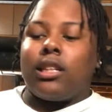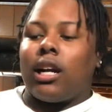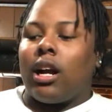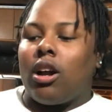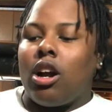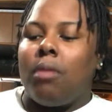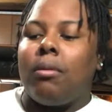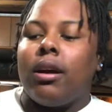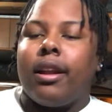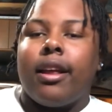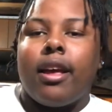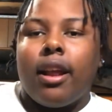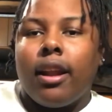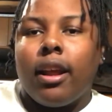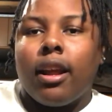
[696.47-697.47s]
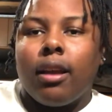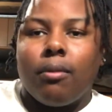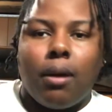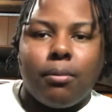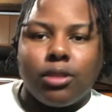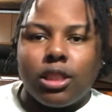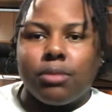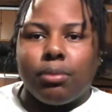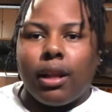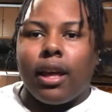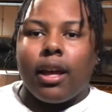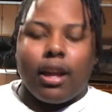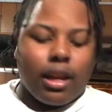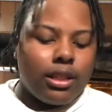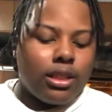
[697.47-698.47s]
I can call my dad nigga, but I'm just playing.
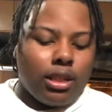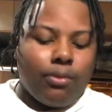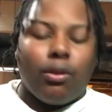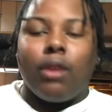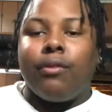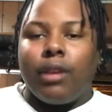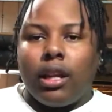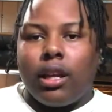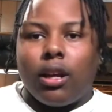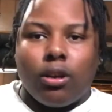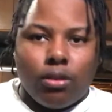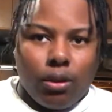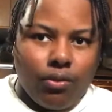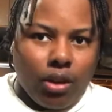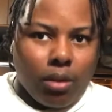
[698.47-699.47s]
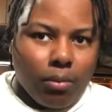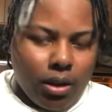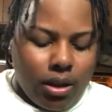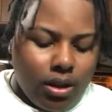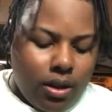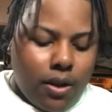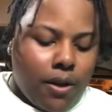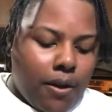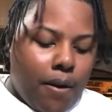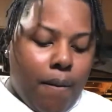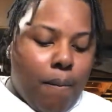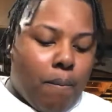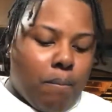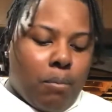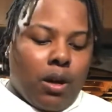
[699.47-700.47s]
Just for the video, you feel me?
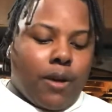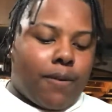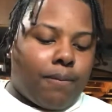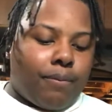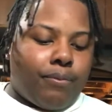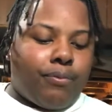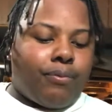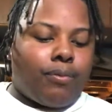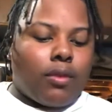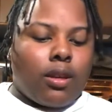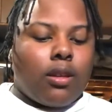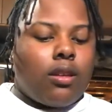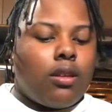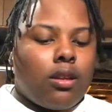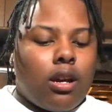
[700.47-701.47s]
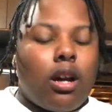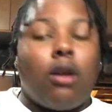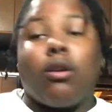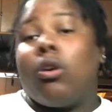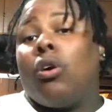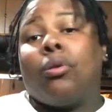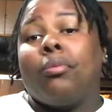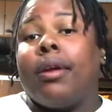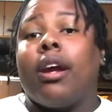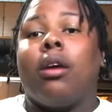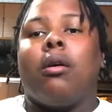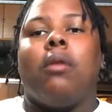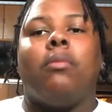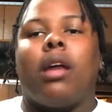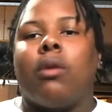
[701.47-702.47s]
But I don't call nigga.
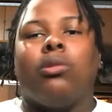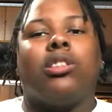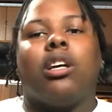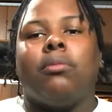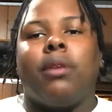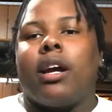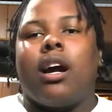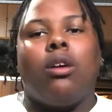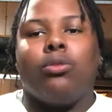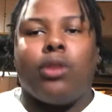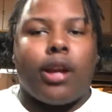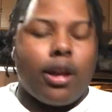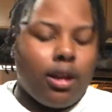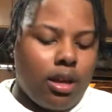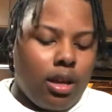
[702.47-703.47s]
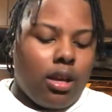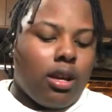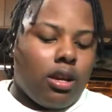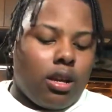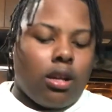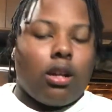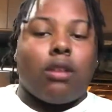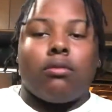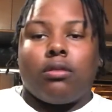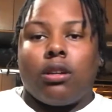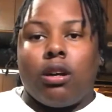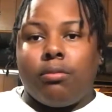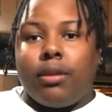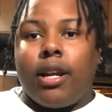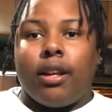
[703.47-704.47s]
I'm like, what's up, nigga? I don't do that.
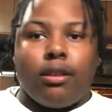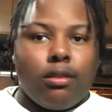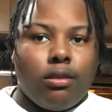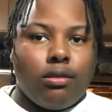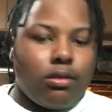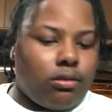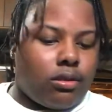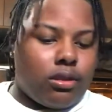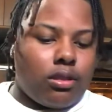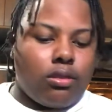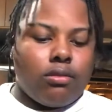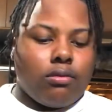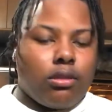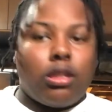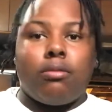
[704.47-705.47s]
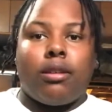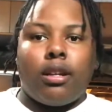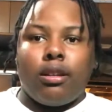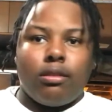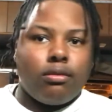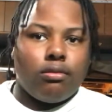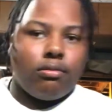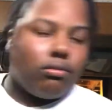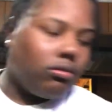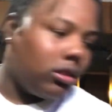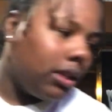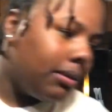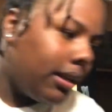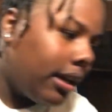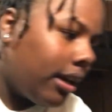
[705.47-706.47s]
Call him daddy. You know what I'm saying? What's up, daddy?
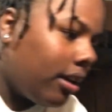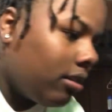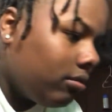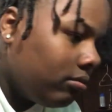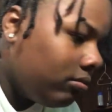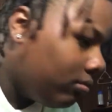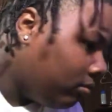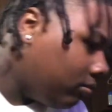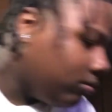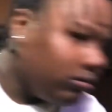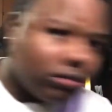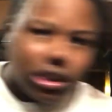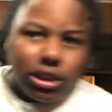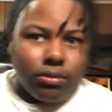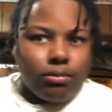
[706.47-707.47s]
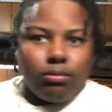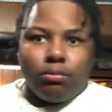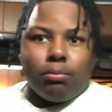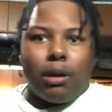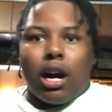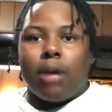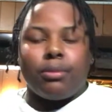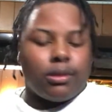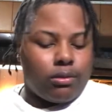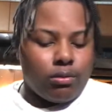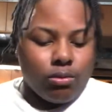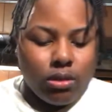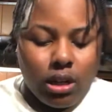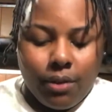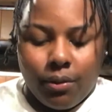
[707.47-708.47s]
What's up, dad? Pops,
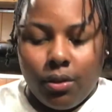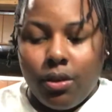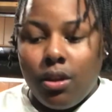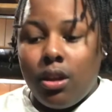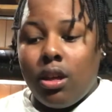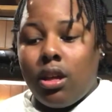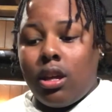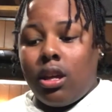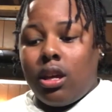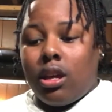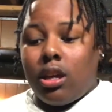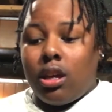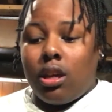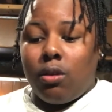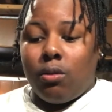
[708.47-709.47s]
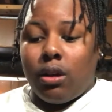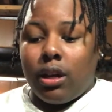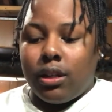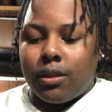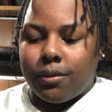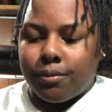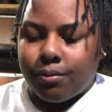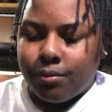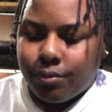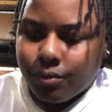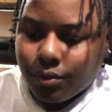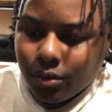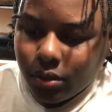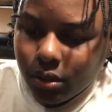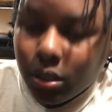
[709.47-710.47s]
whatever. Anyways,
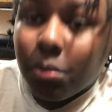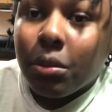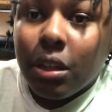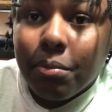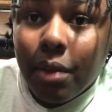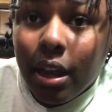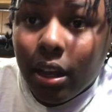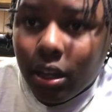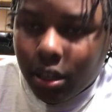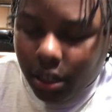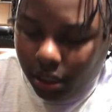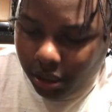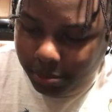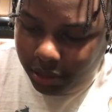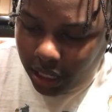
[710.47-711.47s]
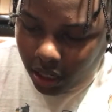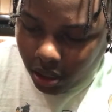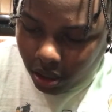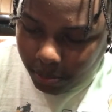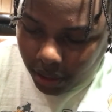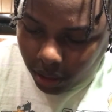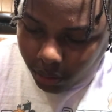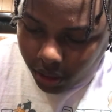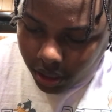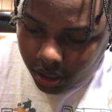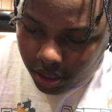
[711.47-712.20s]
did my uh something that called by the way.